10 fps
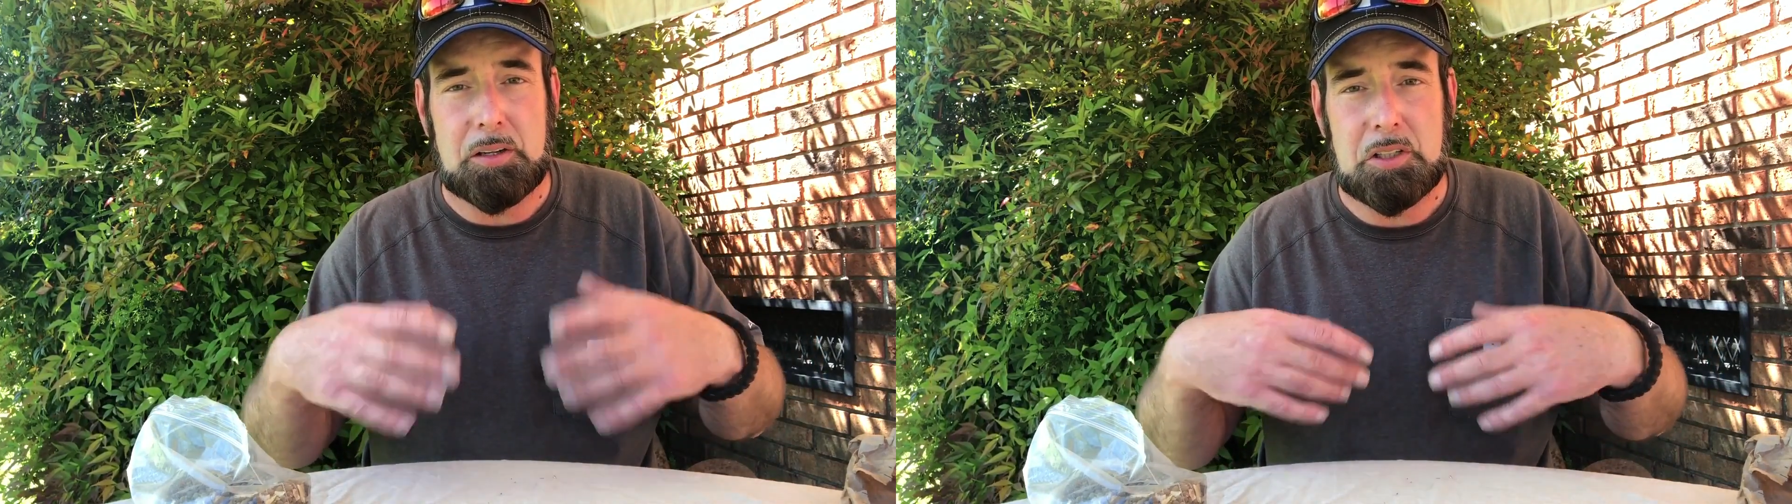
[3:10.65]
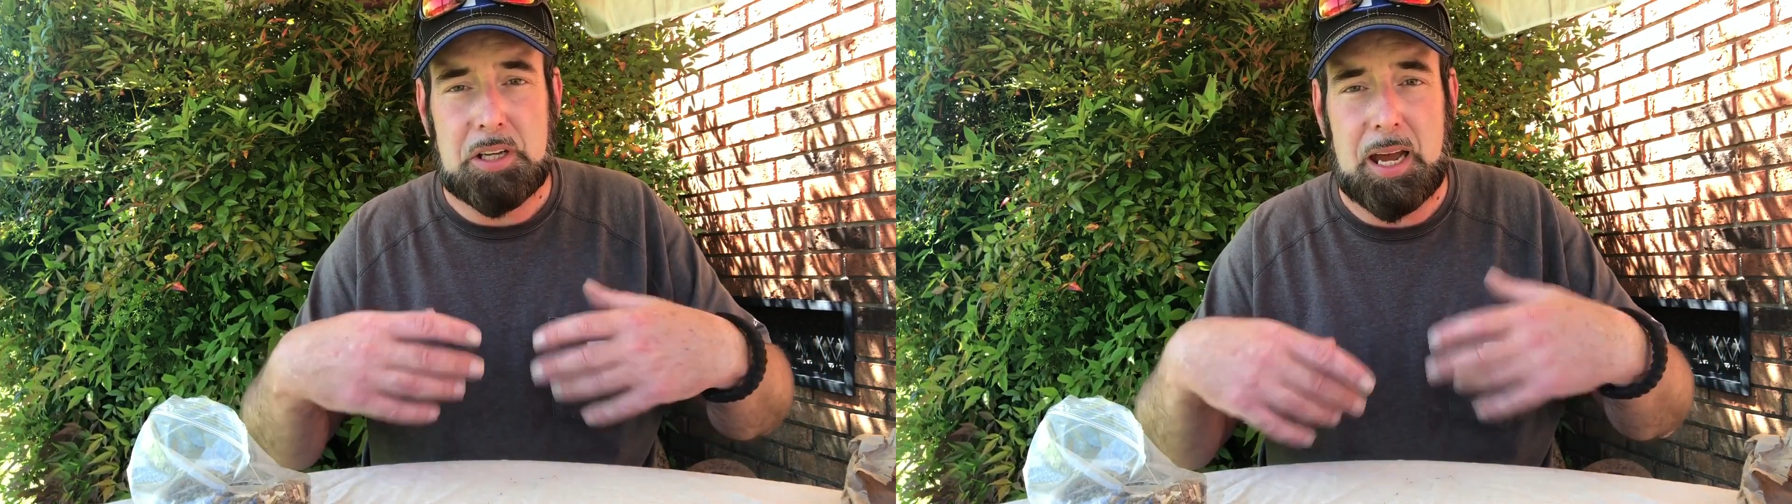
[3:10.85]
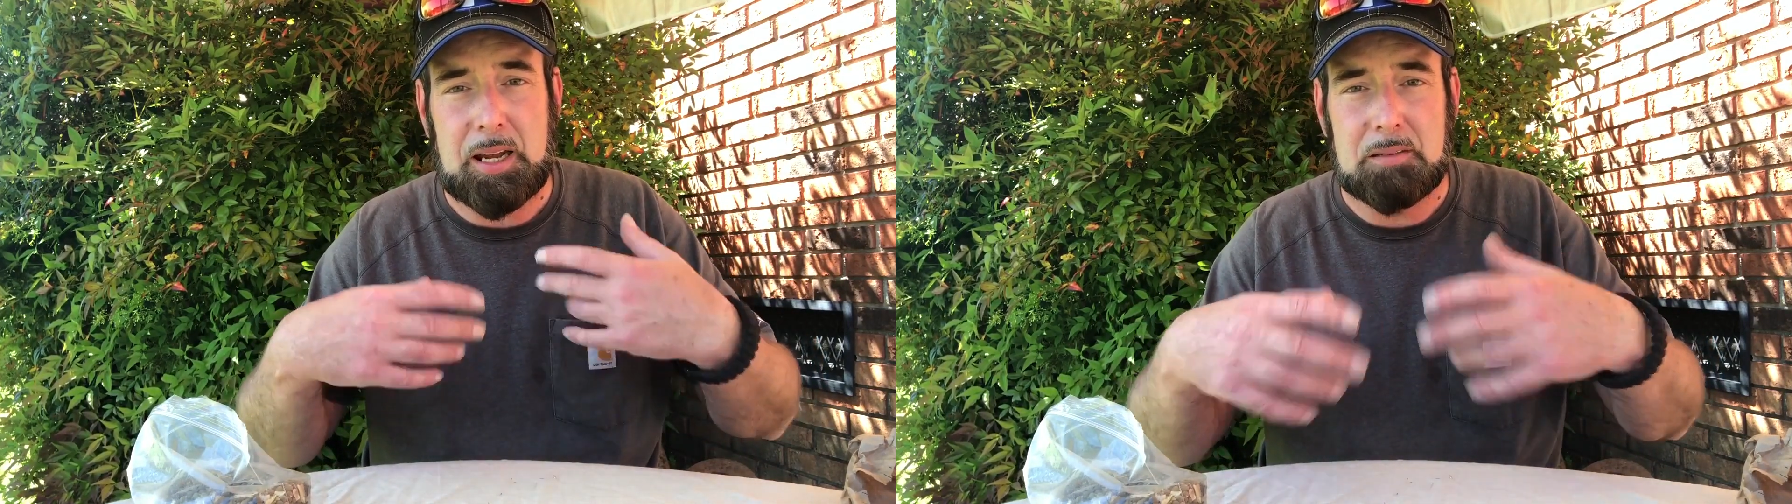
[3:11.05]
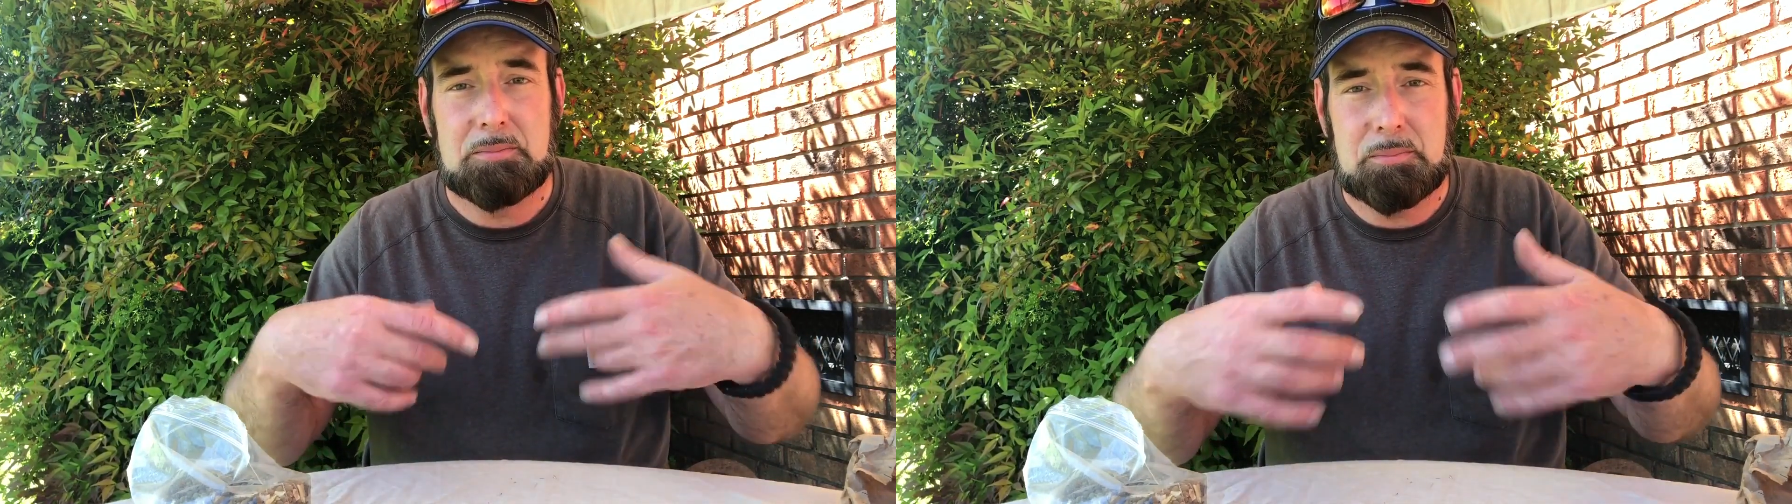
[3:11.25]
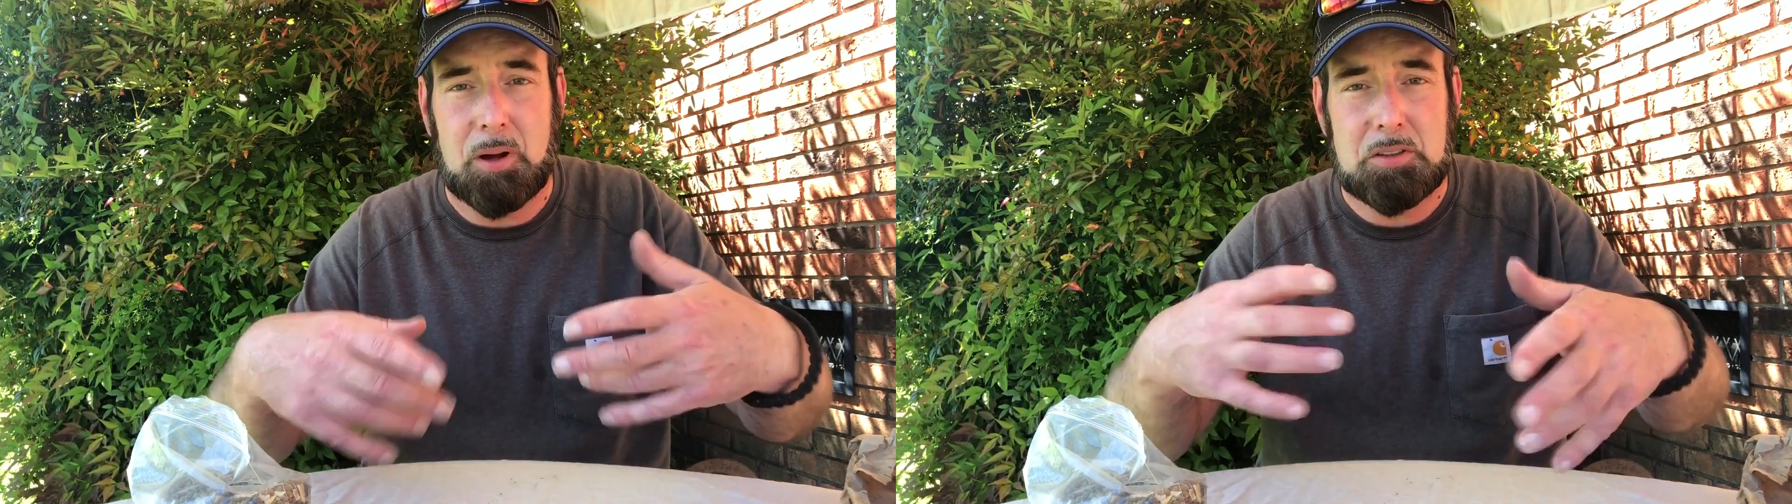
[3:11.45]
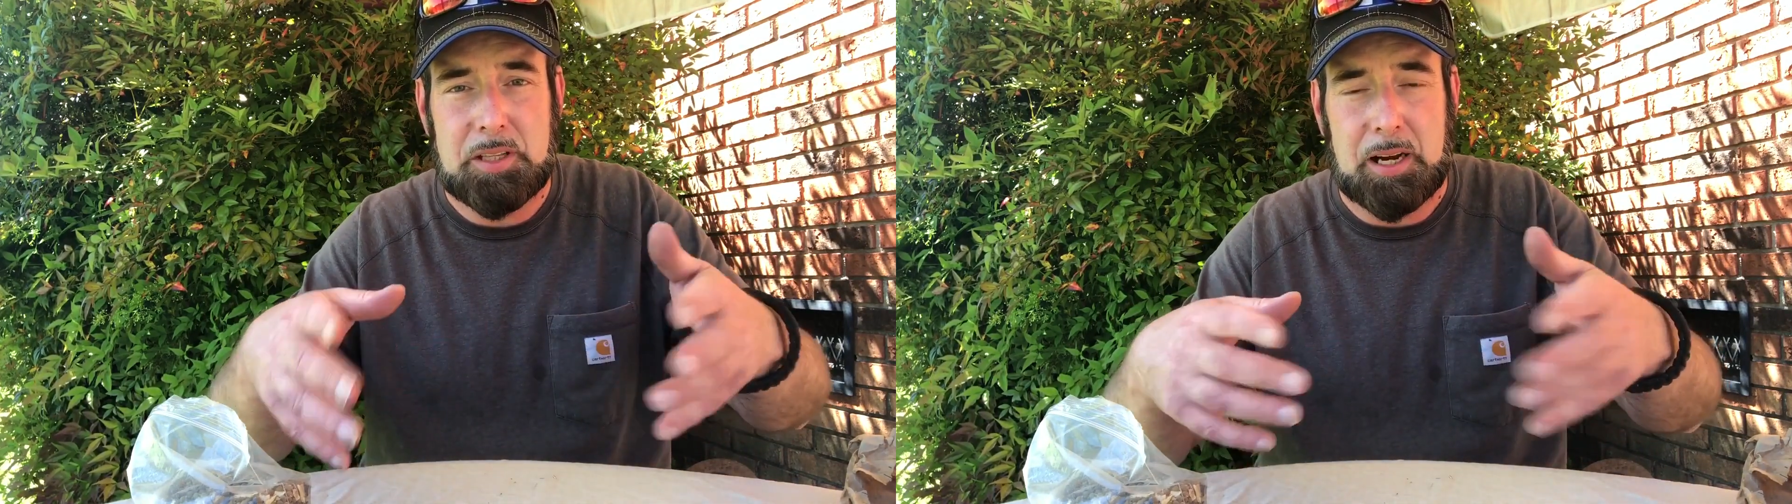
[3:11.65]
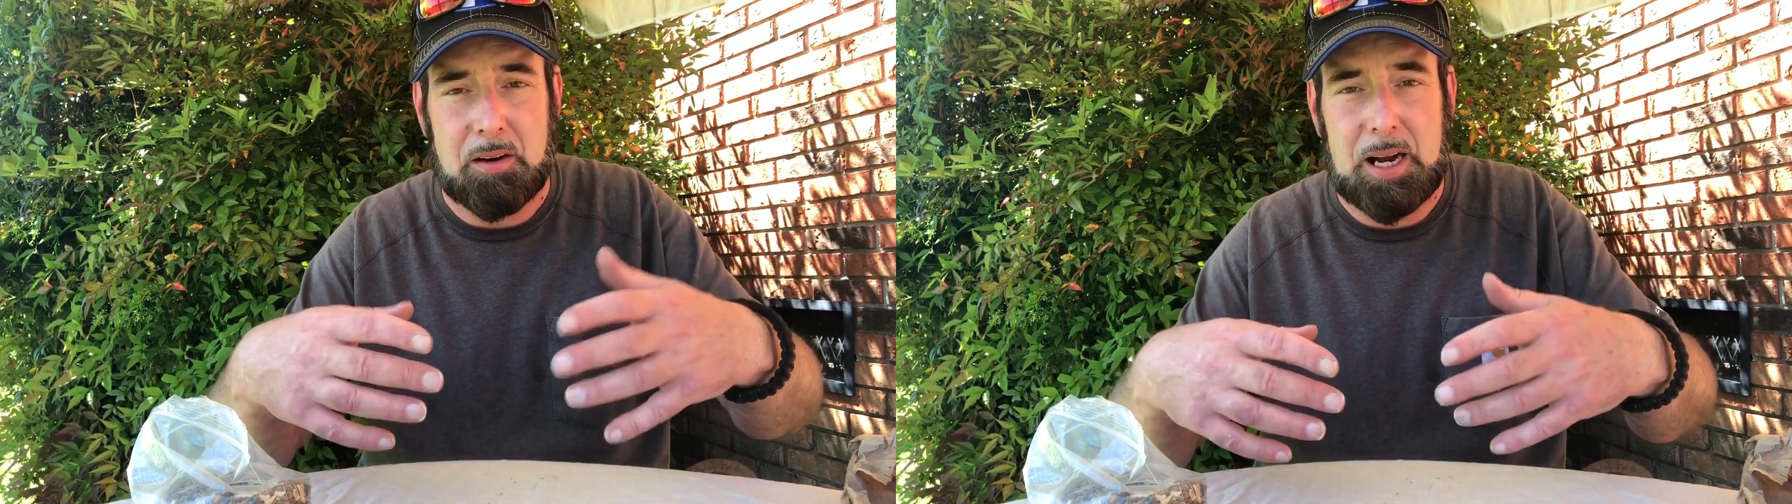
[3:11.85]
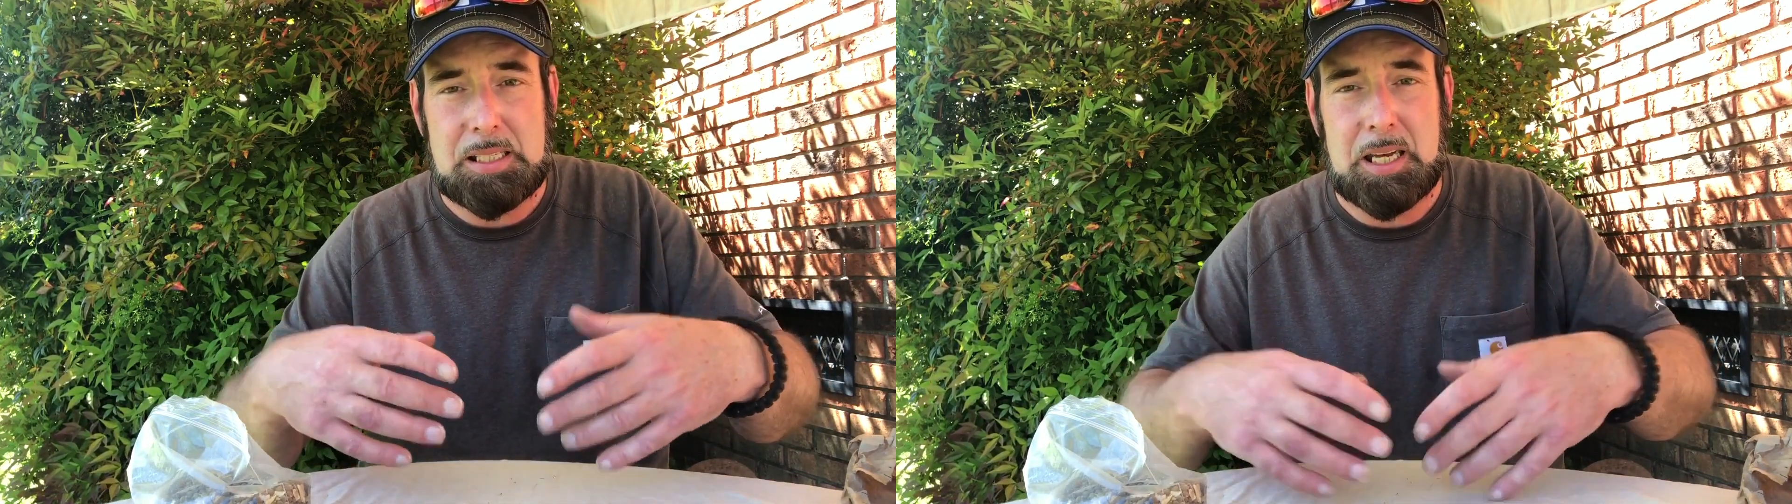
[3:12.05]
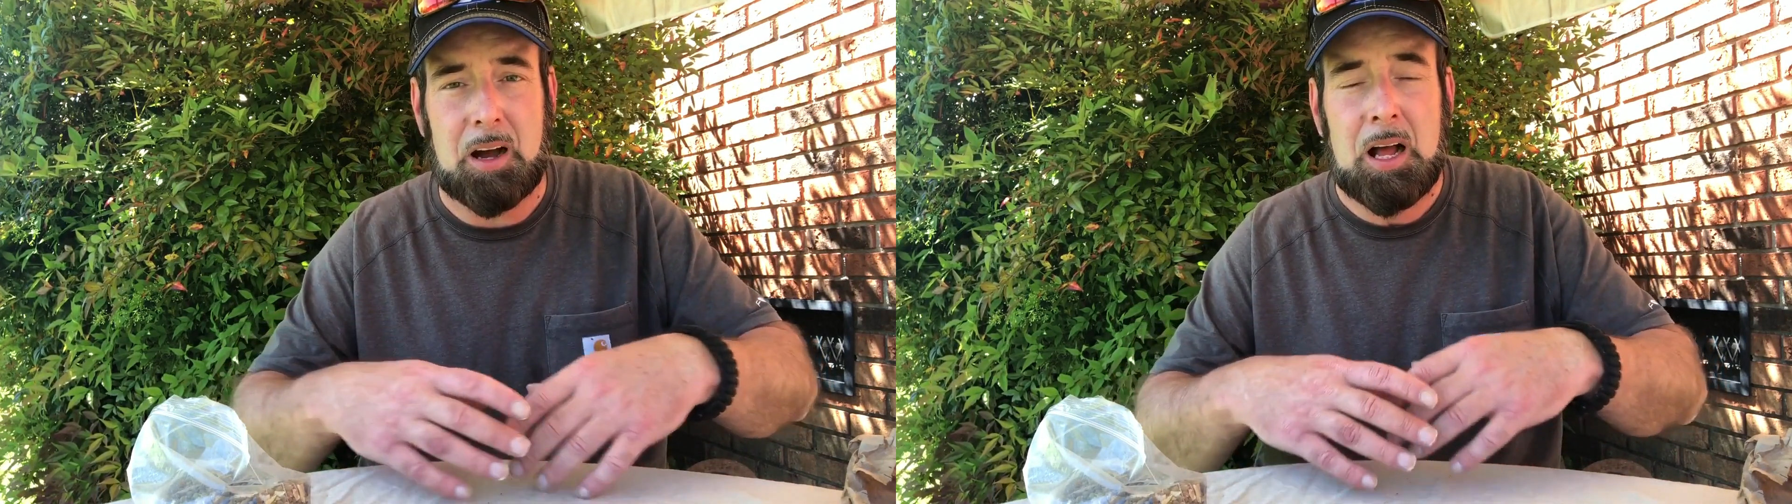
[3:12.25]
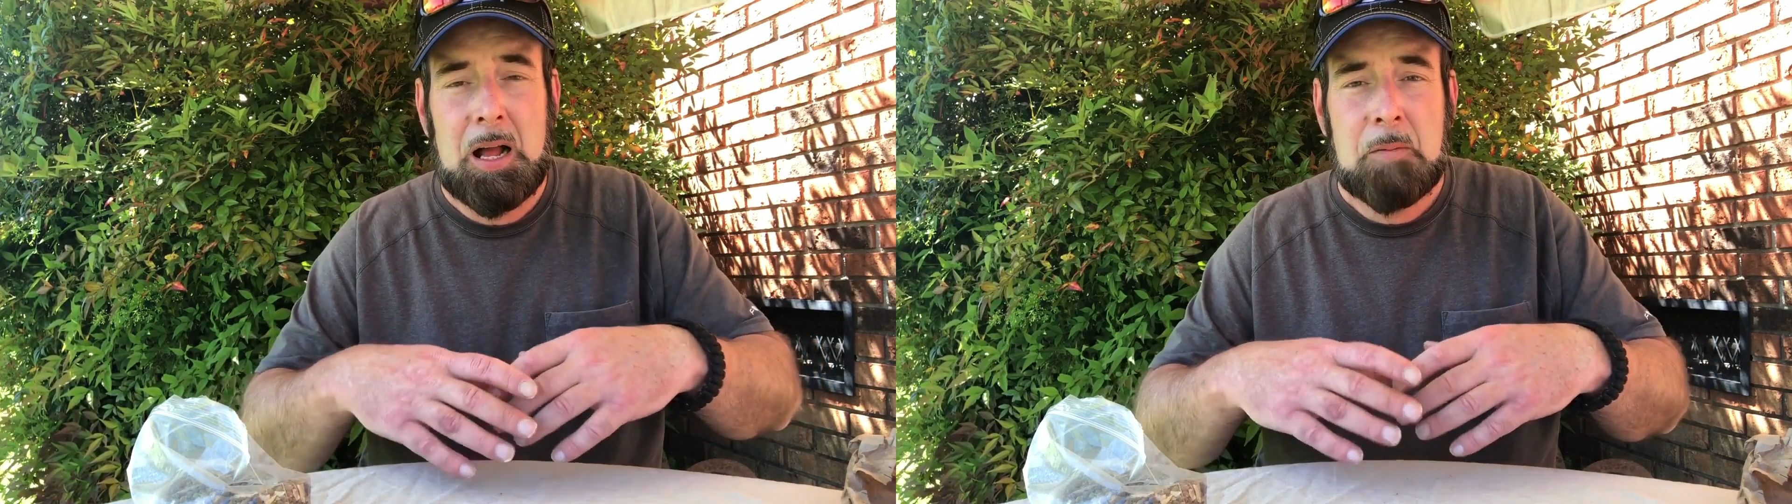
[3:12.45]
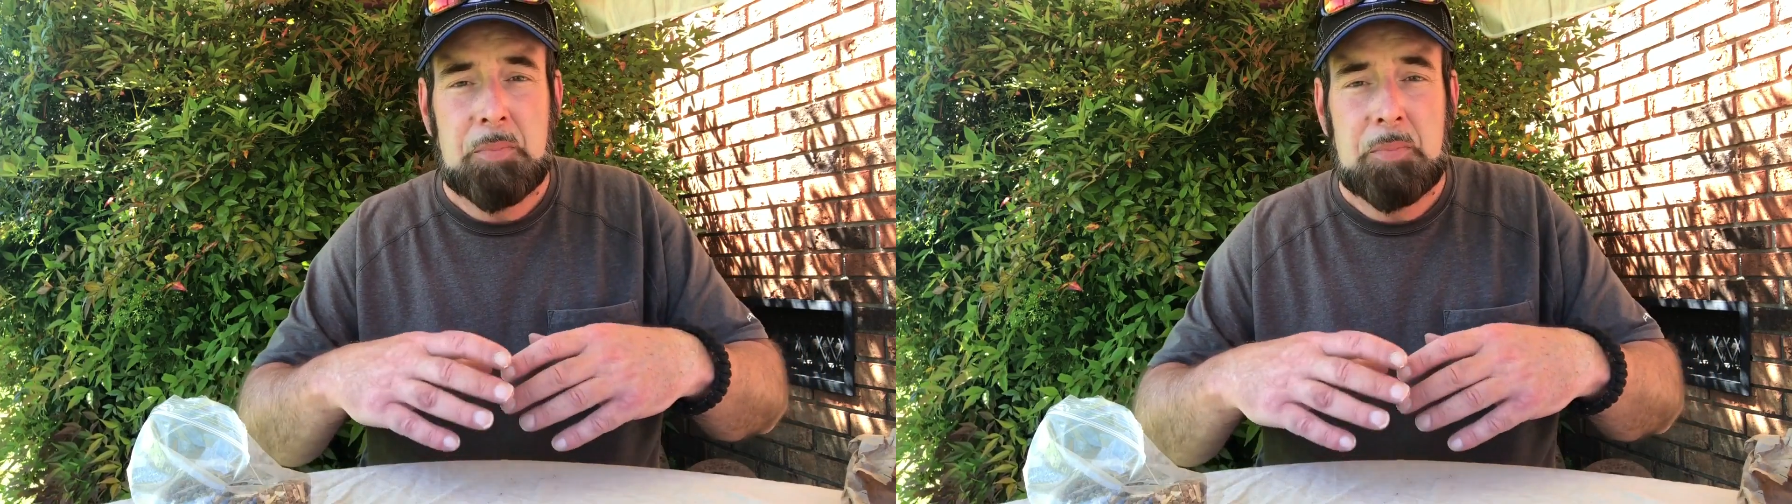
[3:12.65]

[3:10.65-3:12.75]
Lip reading: and just kind of mulch that grass out.